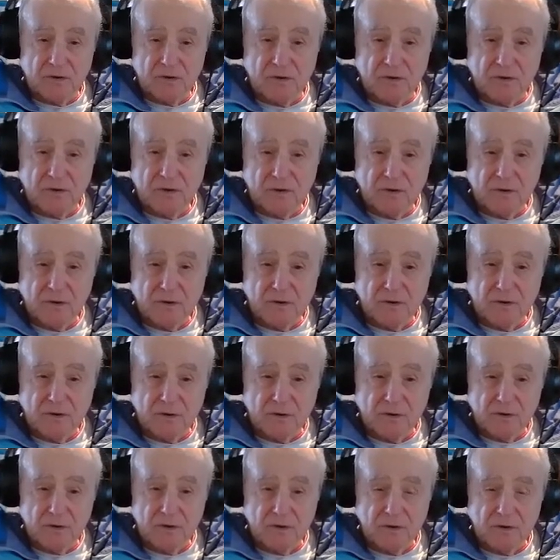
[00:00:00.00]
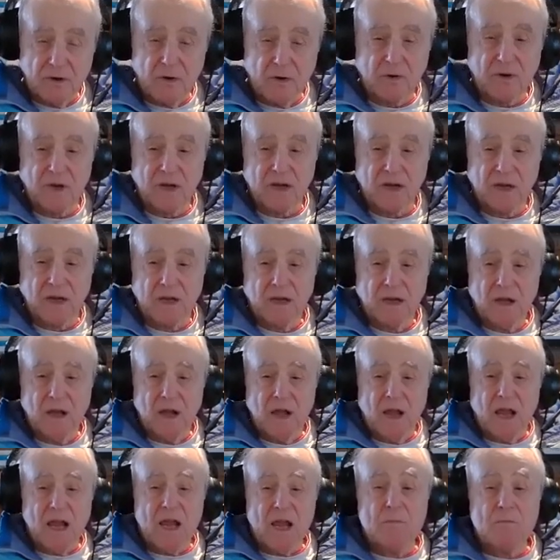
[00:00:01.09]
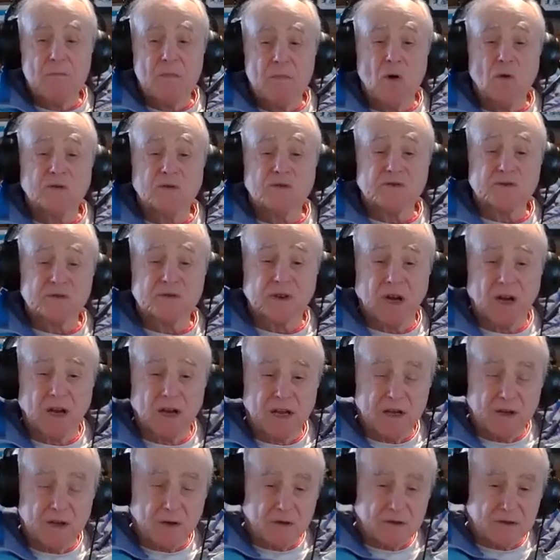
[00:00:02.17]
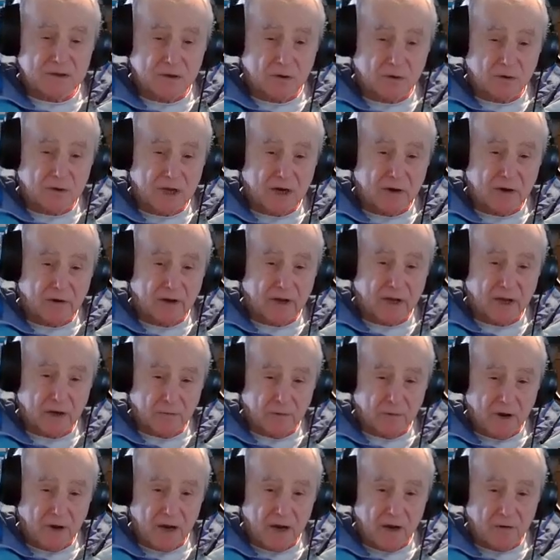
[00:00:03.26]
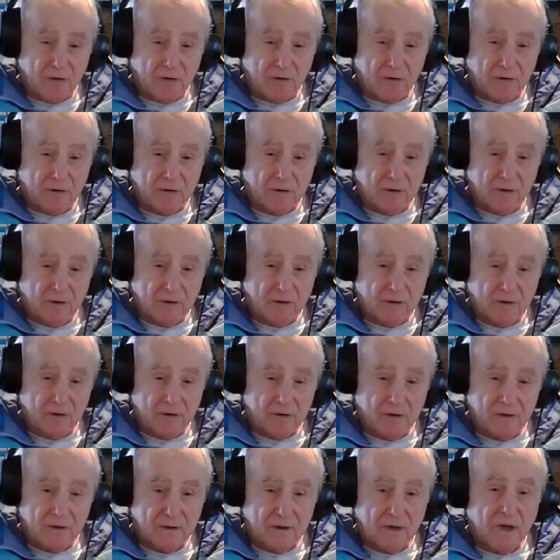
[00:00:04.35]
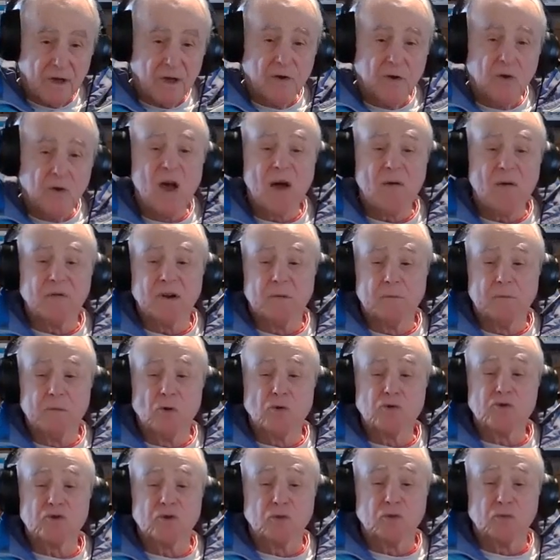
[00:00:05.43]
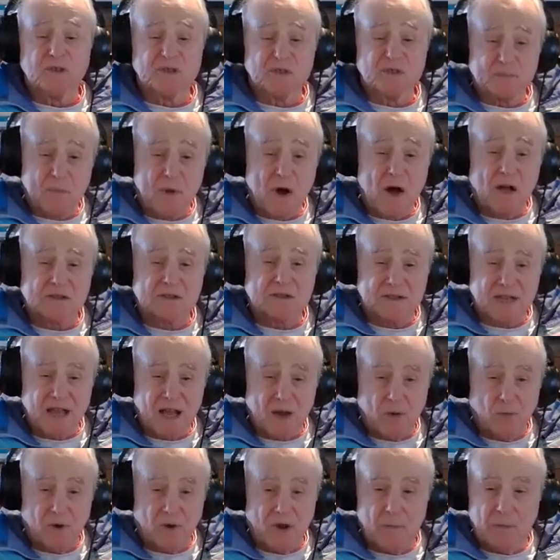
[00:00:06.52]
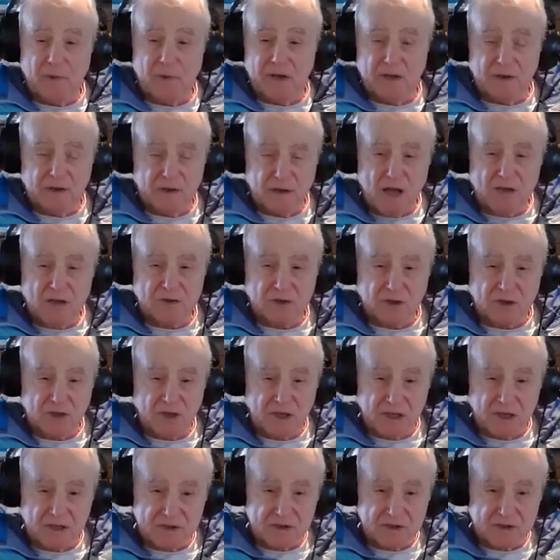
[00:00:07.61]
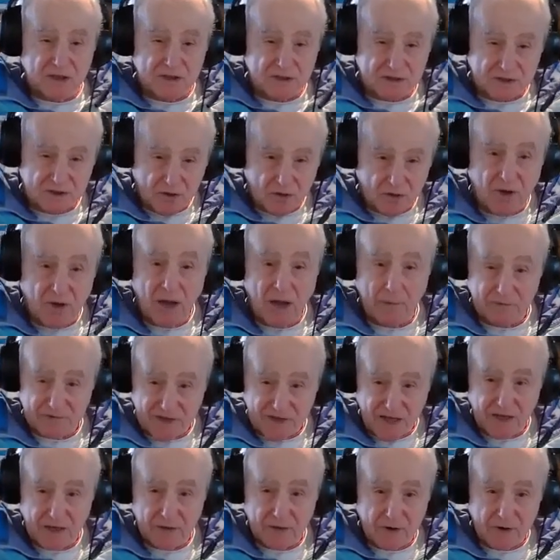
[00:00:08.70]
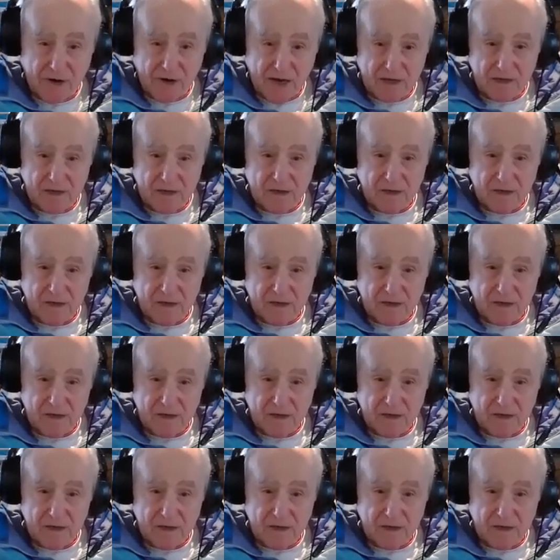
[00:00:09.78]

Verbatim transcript: No. Okay. Emotionally, you're still carrying it around. Yes. You have an emotional response that way, but it, logically, it's not so. I'm saying it right?